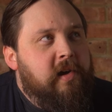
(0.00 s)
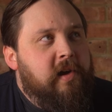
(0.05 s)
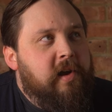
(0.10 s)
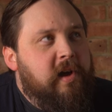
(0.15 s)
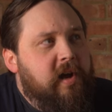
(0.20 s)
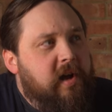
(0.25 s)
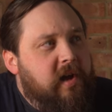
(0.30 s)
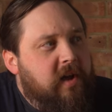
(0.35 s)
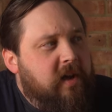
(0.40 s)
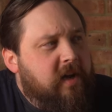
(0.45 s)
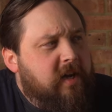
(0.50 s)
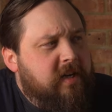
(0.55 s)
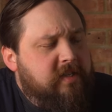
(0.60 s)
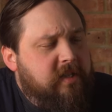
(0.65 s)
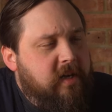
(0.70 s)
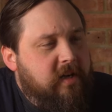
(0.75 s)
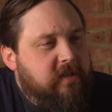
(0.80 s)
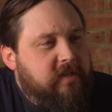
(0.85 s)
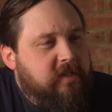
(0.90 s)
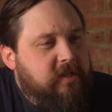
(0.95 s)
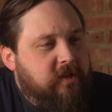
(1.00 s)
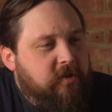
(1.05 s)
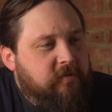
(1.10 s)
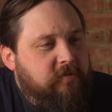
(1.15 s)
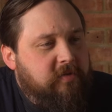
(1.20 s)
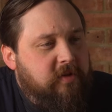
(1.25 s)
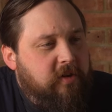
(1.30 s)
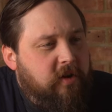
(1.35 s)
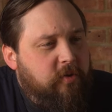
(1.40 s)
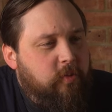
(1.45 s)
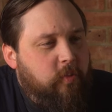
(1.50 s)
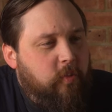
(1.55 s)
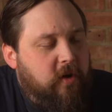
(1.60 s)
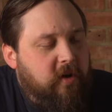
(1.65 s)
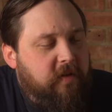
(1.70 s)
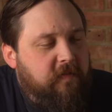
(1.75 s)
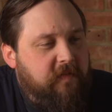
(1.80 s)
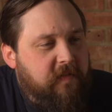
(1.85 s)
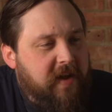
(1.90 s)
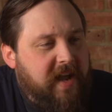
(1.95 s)
I don't know what
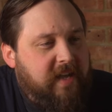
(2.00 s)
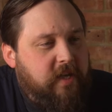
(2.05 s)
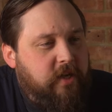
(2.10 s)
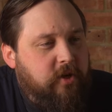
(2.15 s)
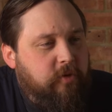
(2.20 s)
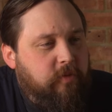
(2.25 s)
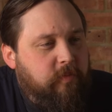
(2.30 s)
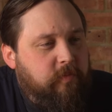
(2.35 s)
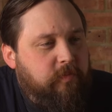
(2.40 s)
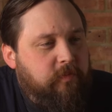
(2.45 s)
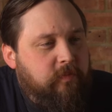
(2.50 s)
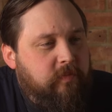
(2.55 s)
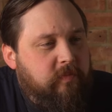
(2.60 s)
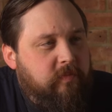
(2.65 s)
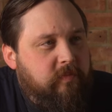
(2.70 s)
a vacuum,